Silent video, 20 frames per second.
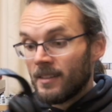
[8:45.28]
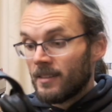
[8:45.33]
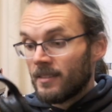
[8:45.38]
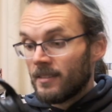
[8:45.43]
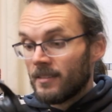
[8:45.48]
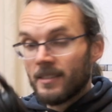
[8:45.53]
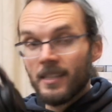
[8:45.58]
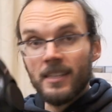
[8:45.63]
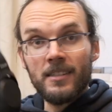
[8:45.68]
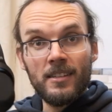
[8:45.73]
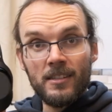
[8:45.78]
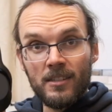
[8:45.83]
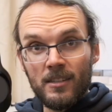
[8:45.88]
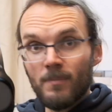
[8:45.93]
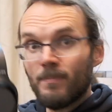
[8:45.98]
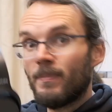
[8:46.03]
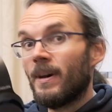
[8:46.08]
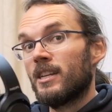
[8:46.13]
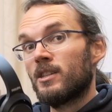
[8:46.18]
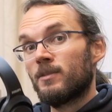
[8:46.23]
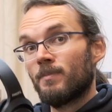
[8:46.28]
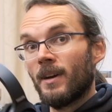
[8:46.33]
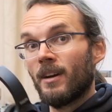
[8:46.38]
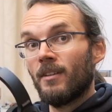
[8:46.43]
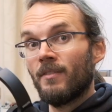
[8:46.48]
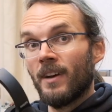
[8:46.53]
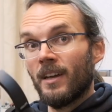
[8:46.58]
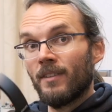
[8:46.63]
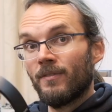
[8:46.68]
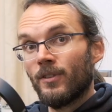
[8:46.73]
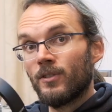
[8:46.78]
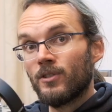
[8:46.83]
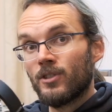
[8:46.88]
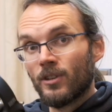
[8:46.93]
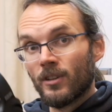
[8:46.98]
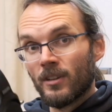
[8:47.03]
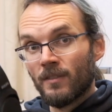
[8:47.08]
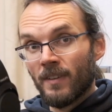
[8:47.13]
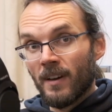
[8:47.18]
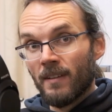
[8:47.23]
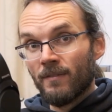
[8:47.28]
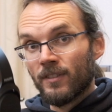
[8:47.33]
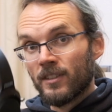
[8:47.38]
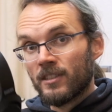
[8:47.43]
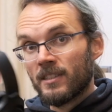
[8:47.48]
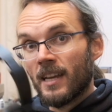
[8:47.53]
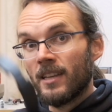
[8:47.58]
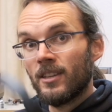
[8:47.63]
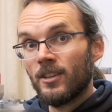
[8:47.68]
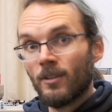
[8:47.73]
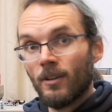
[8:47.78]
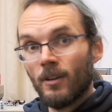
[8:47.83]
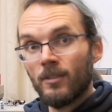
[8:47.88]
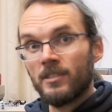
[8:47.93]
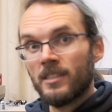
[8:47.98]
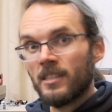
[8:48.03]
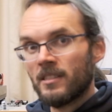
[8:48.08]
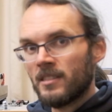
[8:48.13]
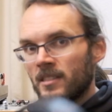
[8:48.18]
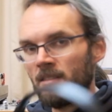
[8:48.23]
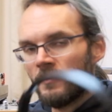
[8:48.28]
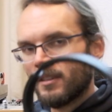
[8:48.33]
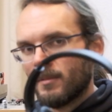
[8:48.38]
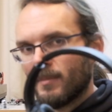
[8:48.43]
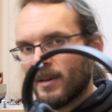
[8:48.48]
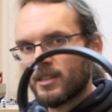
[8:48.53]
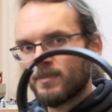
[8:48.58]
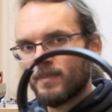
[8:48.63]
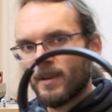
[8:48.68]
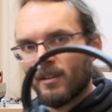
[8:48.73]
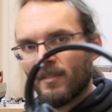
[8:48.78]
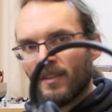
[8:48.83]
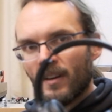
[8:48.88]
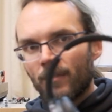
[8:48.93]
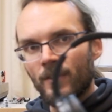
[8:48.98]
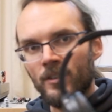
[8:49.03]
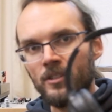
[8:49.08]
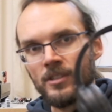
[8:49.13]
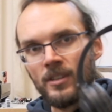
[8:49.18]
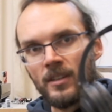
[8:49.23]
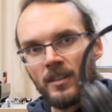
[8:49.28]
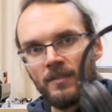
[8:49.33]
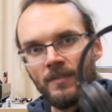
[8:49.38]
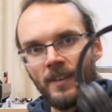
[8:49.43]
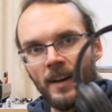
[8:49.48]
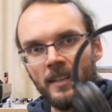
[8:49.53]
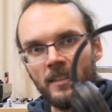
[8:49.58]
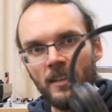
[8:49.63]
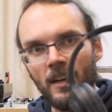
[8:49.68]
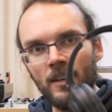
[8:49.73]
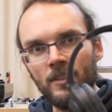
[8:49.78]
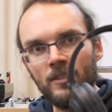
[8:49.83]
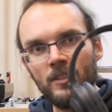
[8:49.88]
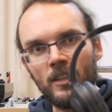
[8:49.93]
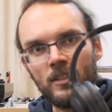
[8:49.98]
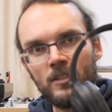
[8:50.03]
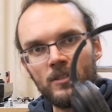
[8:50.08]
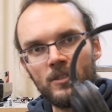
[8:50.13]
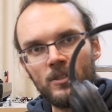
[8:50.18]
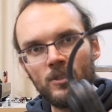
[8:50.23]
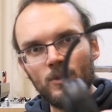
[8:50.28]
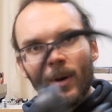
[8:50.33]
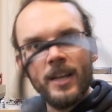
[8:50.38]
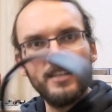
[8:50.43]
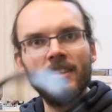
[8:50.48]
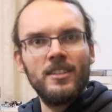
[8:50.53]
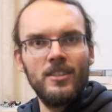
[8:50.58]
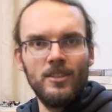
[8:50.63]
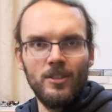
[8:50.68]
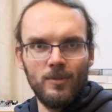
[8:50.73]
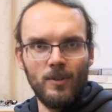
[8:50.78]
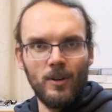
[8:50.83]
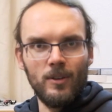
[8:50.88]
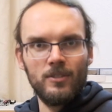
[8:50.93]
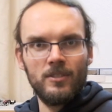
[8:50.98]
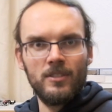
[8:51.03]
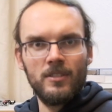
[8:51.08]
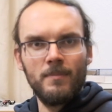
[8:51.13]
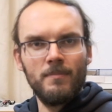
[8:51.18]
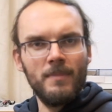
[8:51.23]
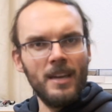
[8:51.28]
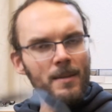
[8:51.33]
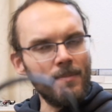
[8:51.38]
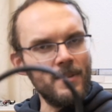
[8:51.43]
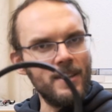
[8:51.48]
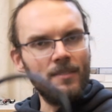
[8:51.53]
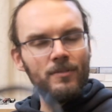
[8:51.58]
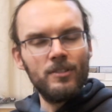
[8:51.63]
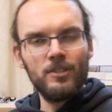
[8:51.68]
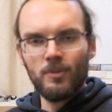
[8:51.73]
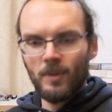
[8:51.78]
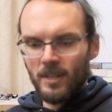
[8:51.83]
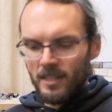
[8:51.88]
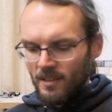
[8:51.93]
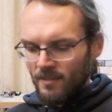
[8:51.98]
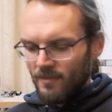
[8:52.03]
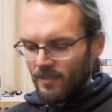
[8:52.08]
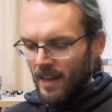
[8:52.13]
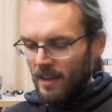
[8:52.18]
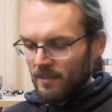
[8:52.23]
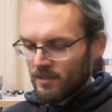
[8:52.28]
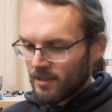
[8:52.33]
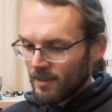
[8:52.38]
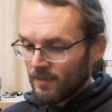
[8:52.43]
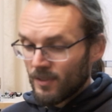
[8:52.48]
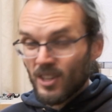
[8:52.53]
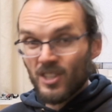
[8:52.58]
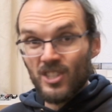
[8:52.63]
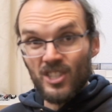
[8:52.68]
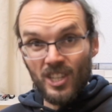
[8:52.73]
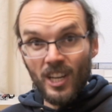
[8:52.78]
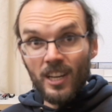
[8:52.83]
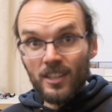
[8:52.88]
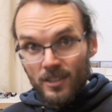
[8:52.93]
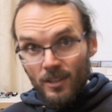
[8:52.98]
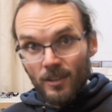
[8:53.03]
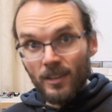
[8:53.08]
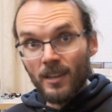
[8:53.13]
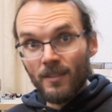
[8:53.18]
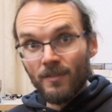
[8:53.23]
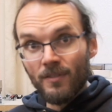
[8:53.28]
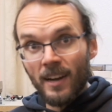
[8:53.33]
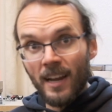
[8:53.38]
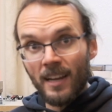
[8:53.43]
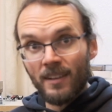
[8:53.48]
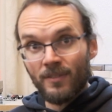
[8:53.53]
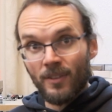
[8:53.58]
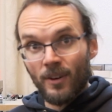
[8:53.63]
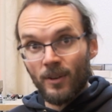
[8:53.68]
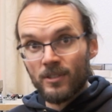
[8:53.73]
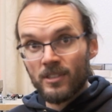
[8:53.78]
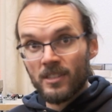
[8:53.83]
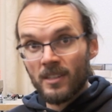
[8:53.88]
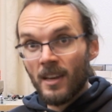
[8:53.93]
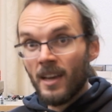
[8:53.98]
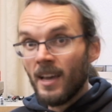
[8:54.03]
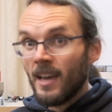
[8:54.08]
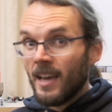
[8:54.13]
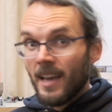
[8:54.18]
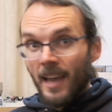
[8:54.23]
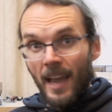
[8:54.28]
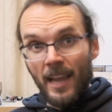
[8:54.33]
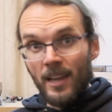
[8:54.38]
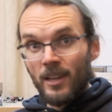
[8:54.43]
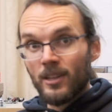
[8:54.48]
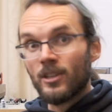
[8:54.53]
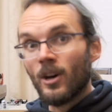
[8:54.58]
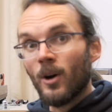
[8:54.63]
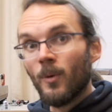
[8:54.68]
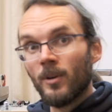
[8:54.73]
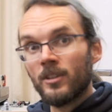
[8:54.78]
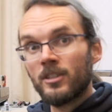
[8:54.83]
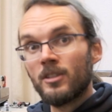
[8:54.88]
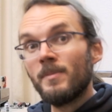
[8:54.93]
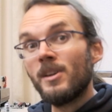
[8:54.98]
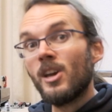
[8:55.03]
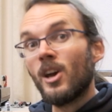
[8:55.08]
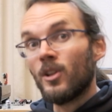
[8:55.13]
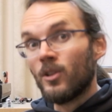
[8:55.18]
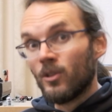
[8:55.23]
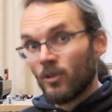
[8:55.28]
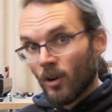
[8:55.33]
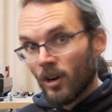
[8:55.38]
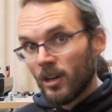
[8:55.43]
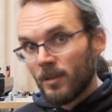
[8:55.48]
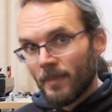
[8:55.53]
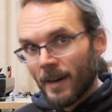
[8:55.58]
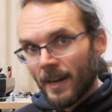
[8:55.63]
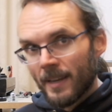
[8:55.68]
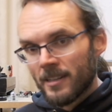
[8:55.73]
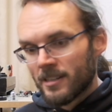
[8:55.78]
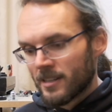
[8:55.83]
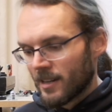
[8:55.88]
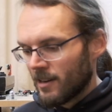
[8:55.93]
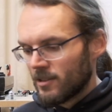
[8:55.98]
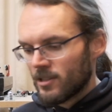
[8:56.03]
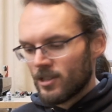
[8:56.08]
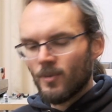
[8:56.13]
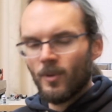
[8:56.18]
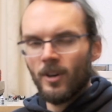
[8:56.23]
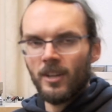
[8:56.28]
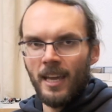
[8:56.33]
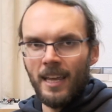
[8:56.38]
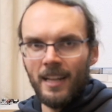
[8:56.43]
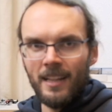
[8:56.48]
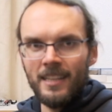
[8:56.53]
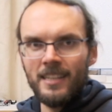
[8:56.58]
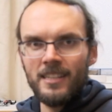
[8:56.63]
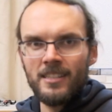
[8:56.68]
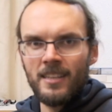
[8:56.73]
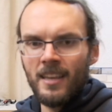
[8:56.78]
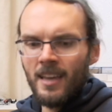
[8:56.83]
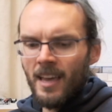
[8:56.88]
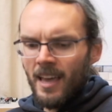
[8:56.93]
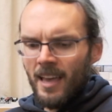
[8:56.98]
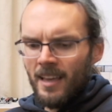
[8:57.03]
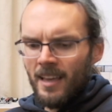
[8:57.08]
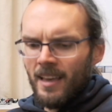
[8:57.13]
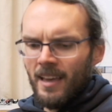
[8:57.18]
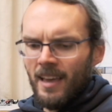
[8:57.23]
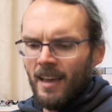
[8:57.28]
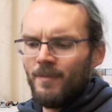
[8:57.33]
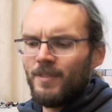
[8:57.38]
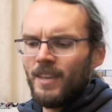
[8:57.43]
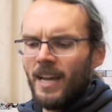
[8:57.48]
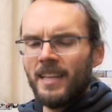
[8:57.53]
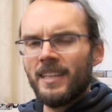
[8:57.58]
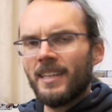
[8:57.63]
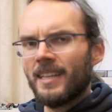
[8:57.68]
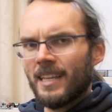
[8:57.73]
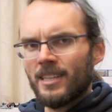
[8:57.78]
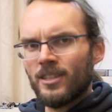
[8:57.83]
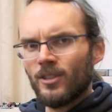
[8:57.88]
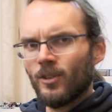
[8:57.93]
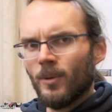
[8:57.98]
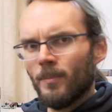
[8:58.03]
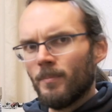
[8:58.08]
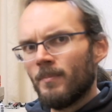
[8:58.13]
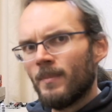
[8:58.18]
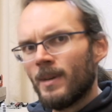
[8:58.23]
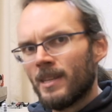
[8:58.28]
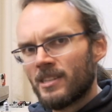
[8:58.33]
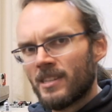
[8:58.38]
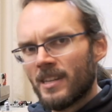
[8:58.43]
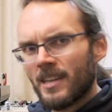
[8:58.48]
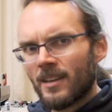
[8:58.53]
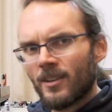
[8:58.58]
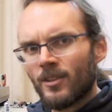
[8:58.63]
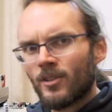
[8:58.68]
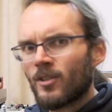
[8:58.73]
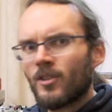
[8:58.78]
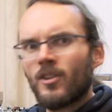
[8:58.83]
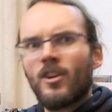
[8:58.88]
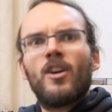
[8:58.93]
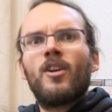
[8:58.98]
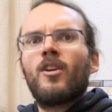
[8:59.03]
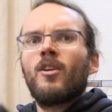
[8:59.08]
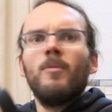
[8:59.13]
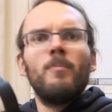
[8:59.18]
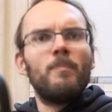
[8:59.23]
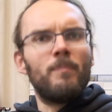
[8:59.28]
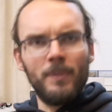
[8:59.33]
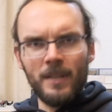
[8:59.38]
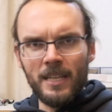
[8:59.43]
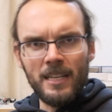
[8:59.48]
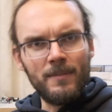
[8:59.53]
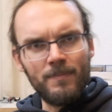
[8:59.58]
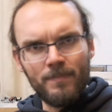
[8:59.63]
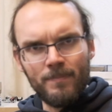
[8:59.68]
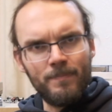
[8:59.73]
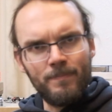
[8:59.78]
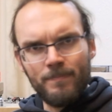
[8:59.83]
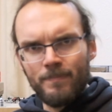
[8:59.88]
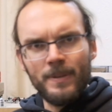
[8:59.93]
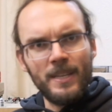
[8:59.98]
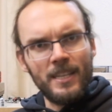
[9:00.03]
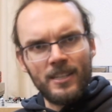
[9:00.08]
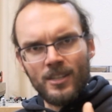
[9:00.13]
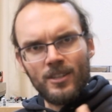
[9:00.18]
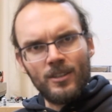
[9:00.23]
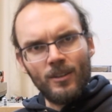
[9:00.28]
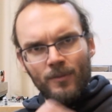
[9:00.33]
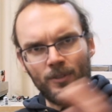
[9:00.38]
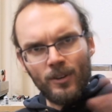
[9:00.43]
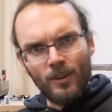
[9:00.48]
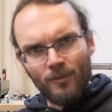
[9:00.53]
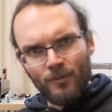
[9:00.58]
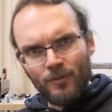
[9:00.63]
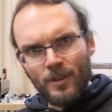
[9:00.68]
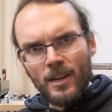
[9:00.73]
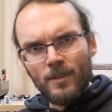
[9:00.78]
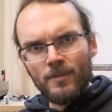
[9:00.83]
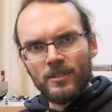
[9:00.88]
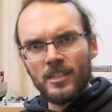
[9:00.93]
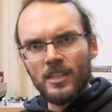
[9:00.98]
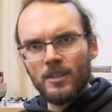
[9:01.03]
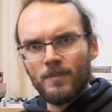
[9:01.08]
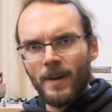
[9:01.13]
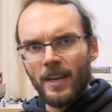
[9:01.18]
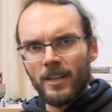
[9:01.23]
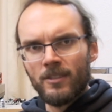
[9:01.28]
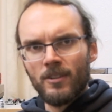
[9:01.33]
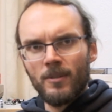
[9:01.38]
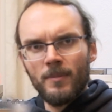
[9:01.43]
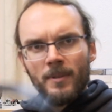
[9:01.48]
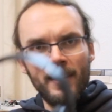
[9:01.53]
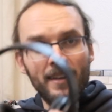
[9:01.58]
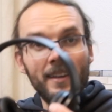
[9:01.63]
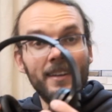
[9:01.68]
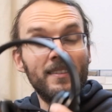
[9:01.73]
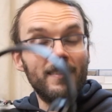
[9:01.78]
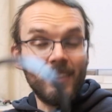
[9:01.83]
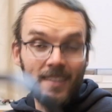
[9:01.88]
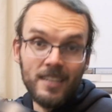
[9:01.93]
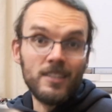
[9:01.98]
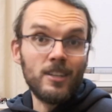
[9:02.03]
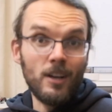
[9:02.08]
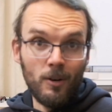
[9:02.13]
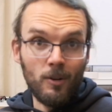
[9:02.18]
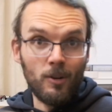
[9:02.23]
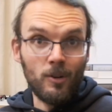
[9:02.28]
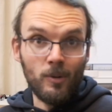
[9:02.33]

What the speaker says: This is the best pair of headphones you're going to find for 10 euros. This is even the best pair of headphones you're going to find under 20 euros. Maybe even 25. So if you're just looking for headphones and you don't want to be annoyed by the sound, you want to at least have the idea that you're not missing complete pieces of your frequency spectrum, these are